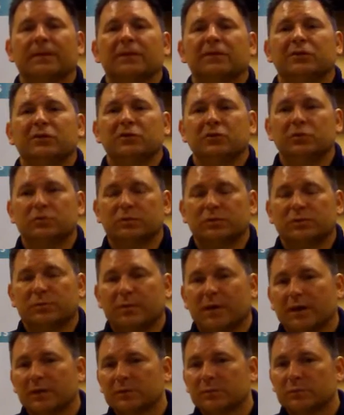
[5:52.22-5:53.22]
Who's
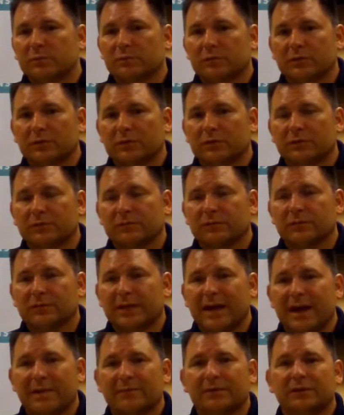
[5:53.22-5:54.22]
responsible for
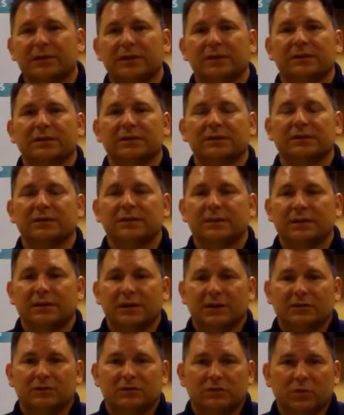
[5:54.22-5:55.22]
tabulating it
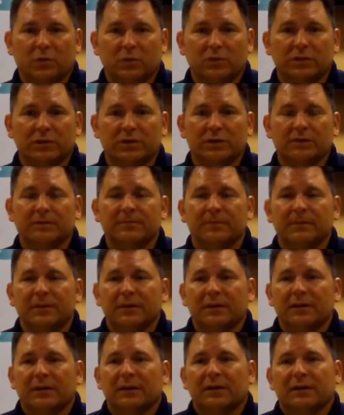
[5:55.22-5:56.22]
and storing it?
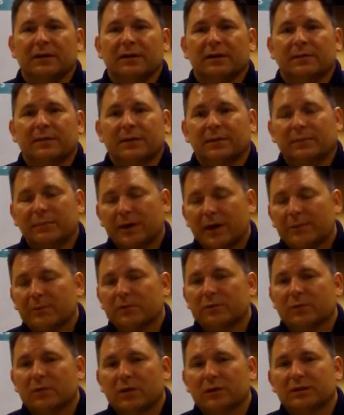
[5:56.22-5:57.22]
And probably
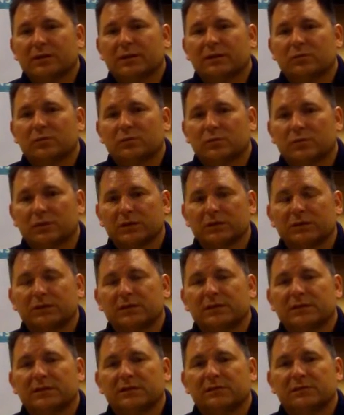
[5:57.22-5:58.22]
the one that
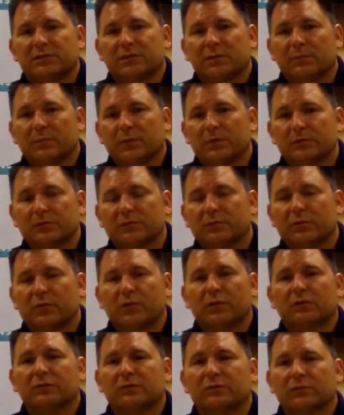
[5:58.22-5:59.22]
really is the most
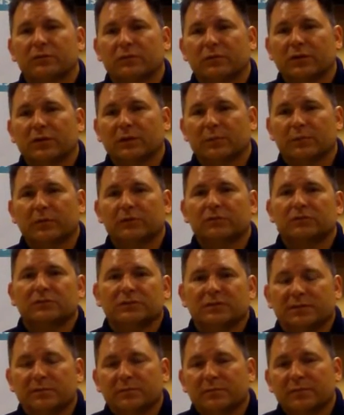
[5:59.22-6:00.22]
important for a person
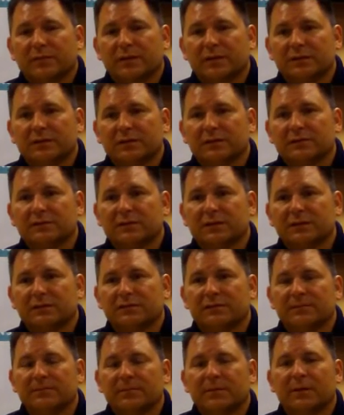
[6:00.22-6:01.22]
that's implementing this
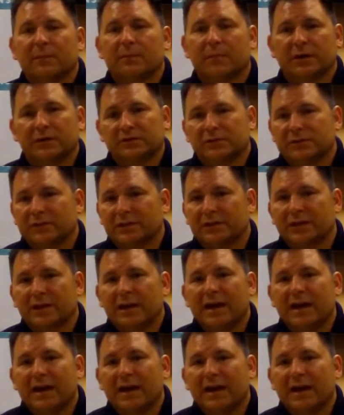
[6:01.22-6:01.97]
is budgeting.